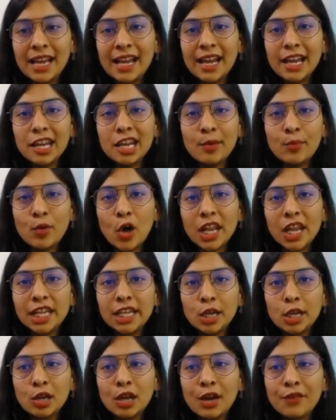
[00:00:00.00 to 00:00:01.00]
in a
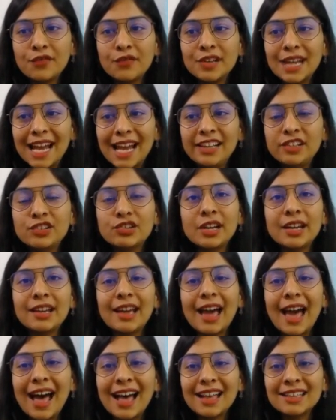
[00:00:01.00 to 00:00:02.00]
molecule of nitric
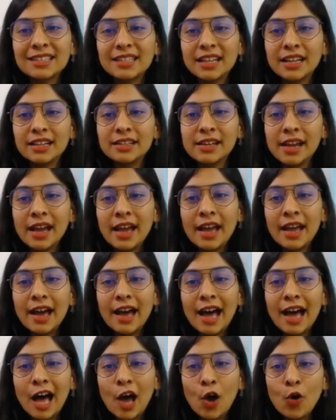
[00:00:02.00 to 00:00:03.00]
acid
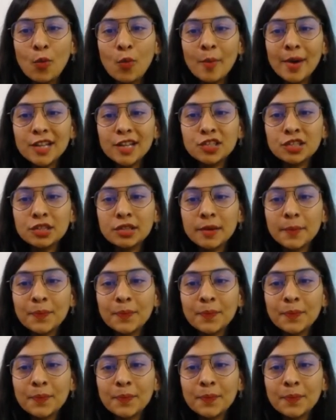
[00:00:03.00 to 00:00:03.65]
how much